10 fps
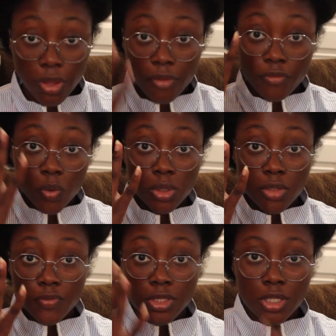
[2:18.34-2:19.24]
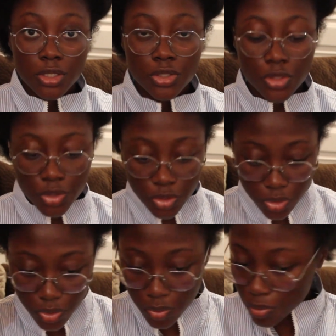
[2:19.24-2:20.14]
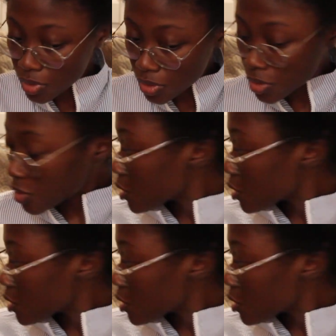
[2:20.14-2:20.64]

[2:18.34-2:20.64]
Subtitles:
Alright, so I put my hair into